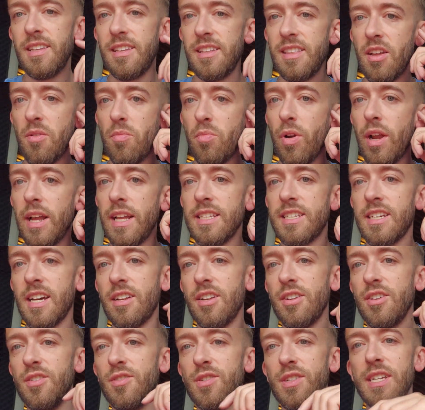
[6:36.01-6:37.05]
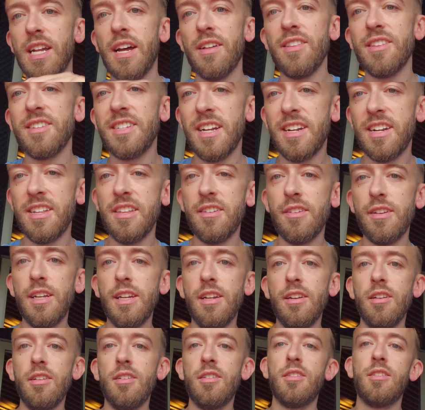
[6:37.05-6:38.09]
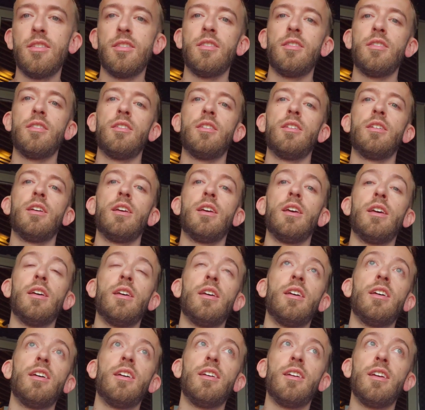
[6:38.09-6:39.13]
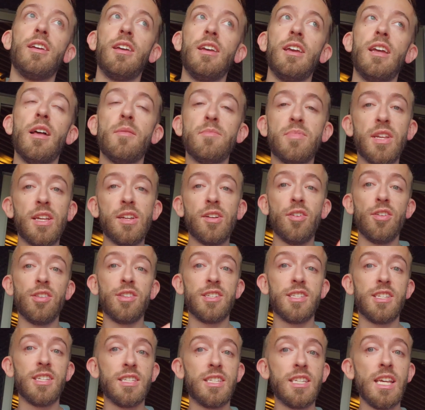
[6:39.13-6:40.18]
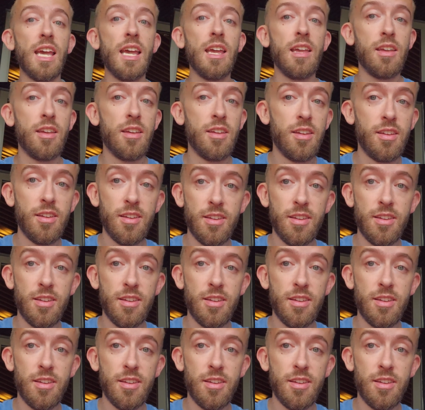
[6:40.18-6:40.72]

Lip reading: their brain's kind of oozing out the side of their ear. And I'm saying all this to say,